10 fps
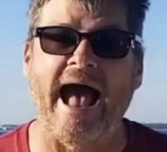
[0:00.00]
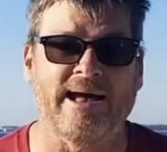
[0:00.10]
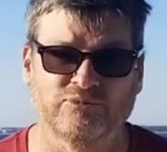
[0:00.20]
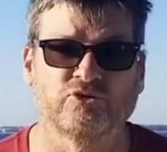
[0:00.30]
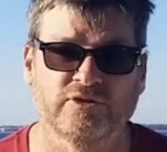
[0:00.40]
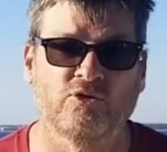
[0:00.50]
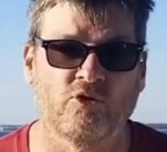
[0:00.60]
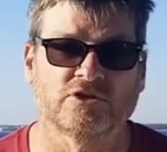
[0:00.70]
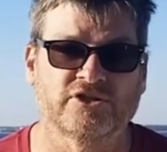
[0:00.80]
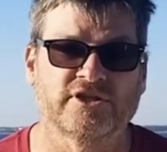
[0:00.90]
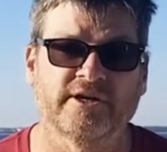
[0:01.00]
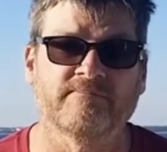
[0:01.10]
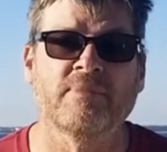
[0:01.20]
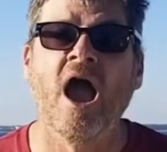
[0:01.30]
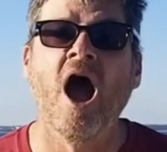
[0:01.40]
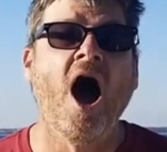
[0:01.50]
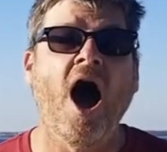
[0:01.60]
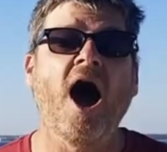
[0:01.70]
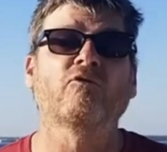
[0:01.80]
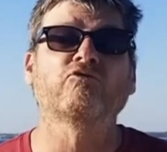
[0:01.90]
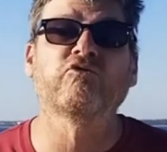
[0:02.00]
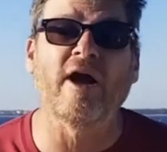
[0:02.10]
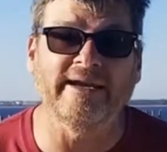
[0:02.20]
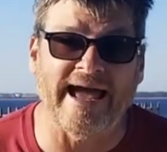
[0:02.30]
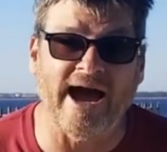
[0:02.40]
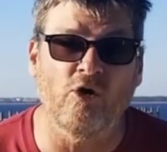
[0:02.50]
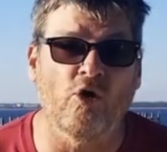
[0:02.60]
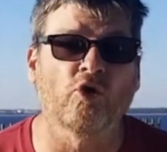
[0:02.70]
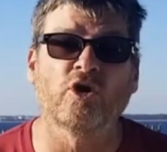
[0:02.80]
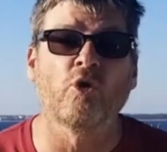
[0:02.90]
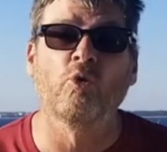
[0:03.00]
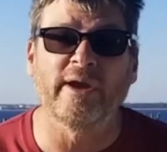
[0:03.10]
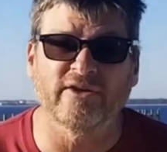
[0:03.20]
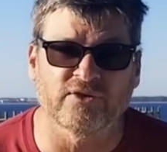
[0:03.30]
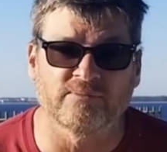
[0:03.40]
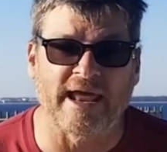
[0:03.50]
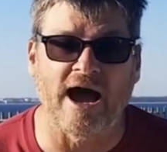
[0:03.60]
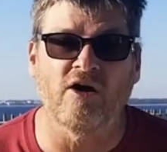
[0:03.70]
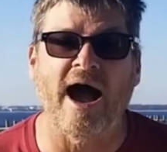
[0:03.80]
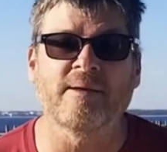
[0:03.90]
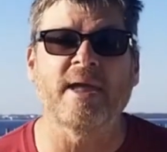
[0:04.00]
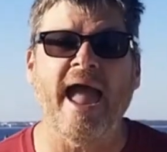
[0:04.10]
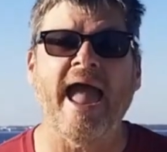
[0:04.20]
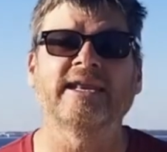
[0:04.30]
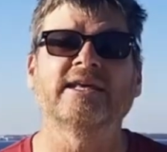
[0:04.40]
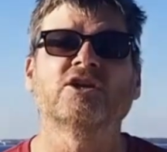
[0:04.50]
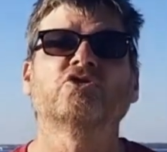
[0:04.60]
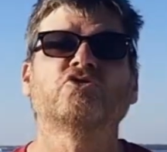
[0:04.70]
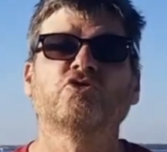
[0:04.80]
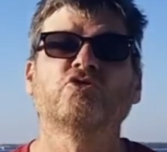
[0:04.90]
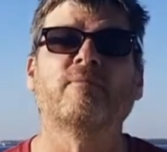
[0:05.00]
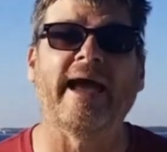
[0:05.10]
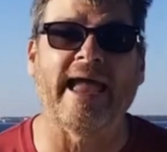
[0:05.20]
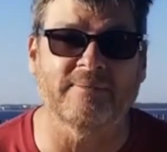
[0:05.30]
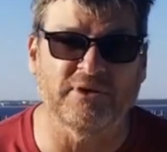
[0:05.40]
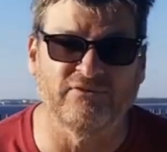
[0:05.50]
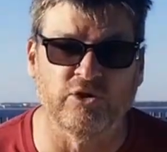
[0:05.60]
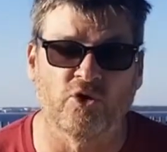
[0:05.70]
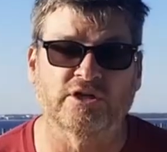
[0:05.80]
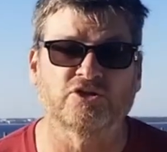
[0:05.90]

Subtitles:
absolutely gorgeous here. Right now, or in a week from now, I'm headed to Miami, Florida.